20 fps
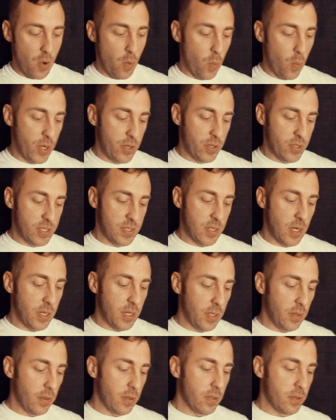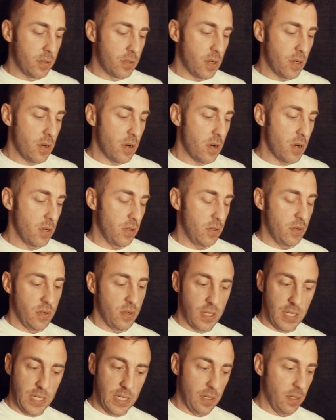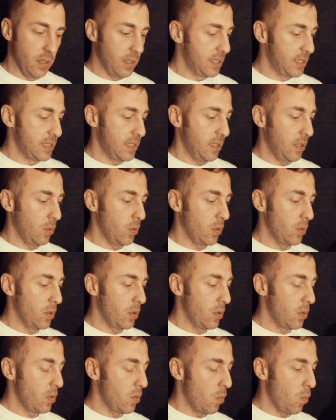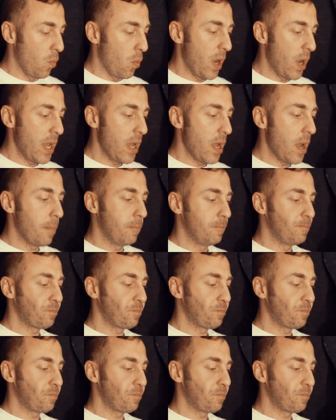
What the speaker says: When you're starting the turn, your heel is still way up,